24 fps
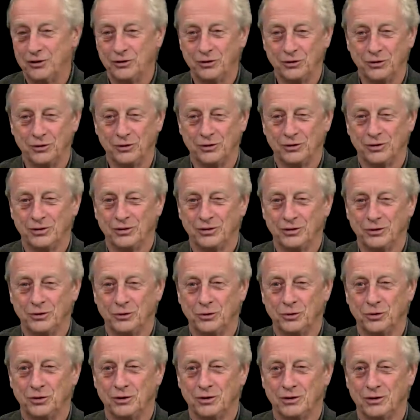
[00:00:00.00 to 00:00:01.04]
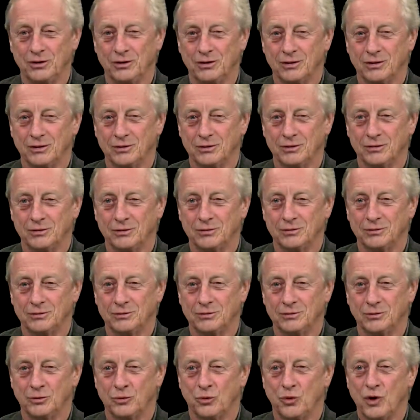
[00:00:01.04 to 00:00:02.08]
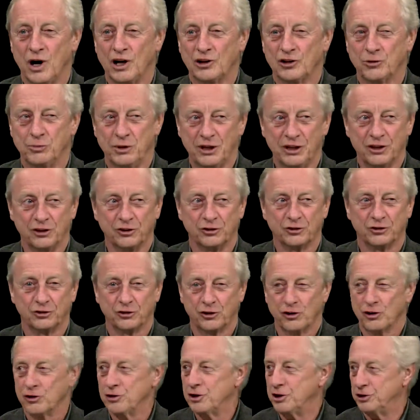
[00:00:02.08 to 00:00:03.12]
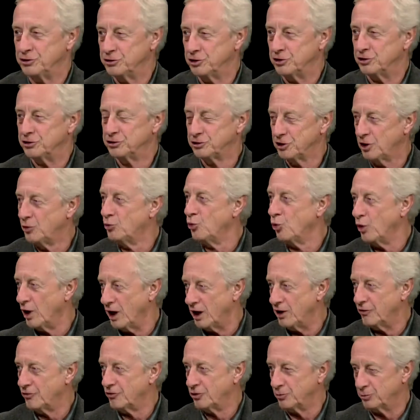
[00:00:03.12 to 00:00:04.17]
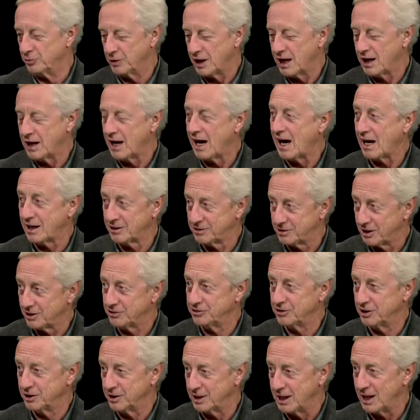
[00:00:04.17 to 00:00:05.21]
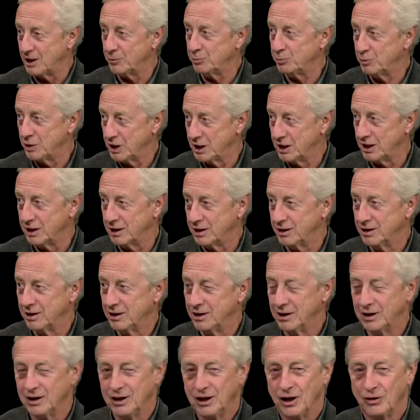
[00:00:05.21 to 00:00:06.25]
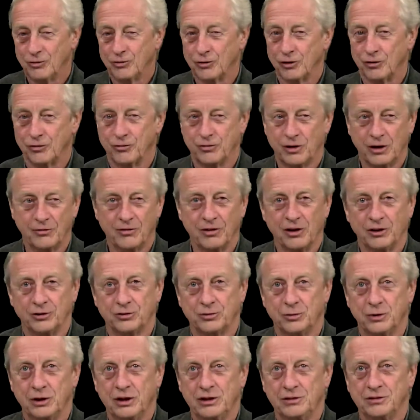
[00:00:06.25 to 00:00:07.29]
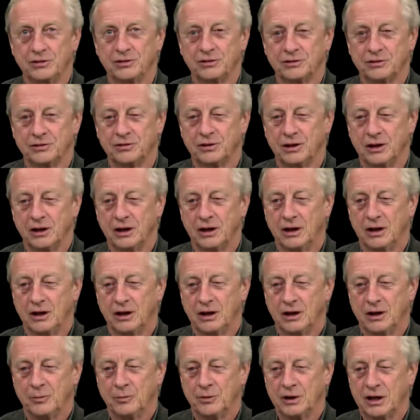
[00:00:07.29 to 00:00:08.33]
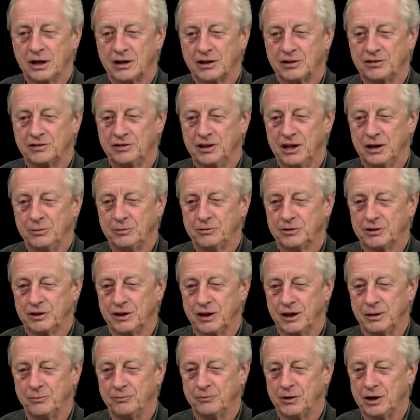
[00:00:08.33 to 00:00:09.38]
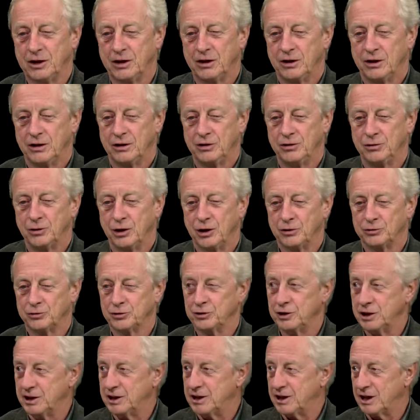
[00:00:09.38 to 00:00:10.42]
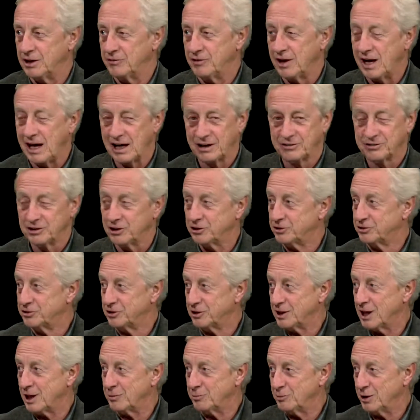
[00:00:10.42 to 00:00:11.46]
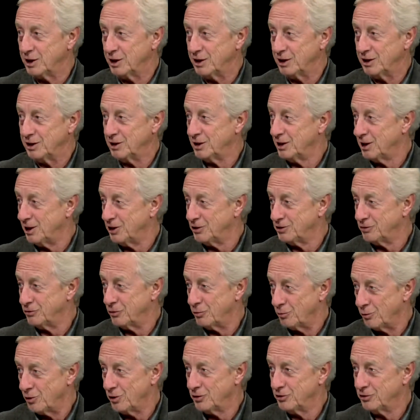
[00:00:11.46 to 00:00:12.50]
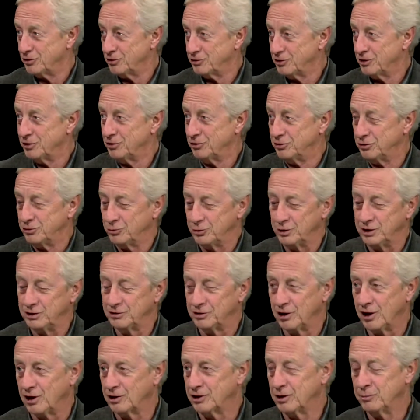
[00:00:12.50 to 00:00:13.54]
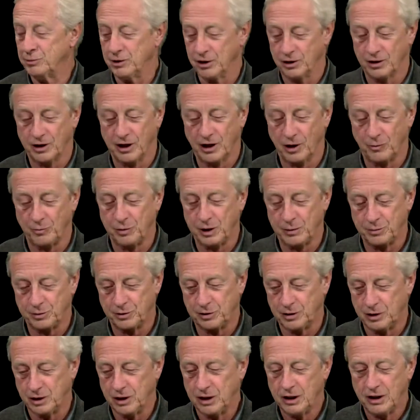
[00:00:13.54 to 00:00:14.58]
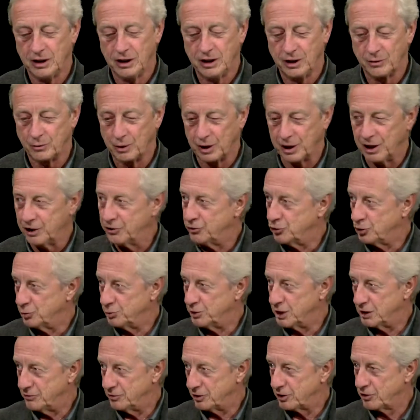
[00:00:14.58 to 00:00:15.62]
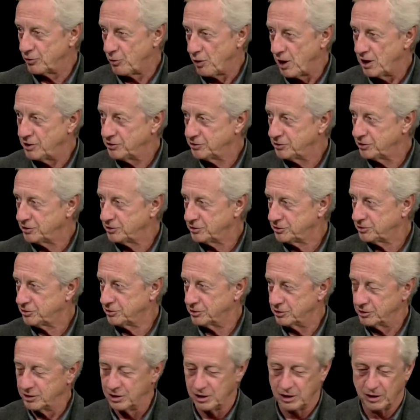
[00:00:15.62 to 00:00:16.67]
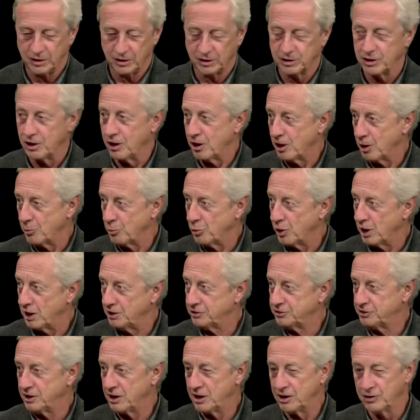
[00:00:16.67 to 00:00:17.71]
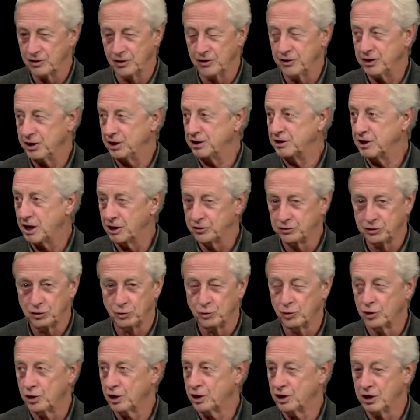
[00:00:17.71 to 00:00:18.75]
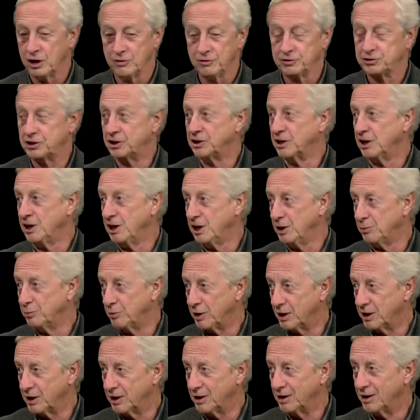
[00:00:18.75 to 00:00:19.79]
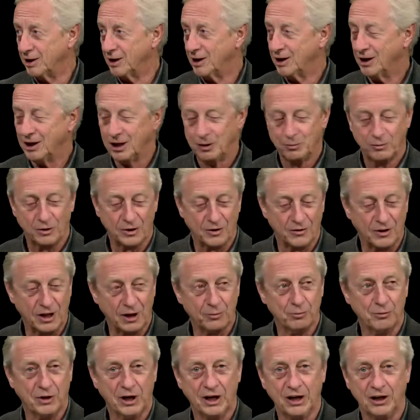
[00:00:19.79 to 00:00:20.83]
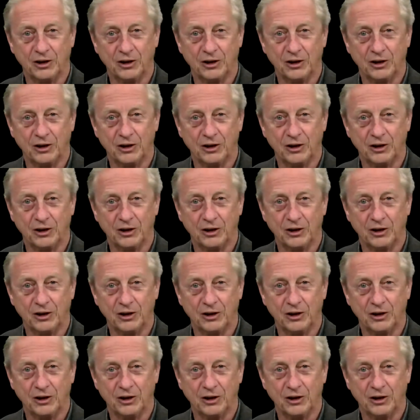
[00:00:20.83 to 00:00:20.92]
you want to be discouraged in some way from accessing that money for frivolous reasons. But at the same time, you also need to have access to that money in case of emergencies. We talked about how people run into a bit of a crisis, the car breaks down, or they need dental work, and all of a sudden they need money. But if that money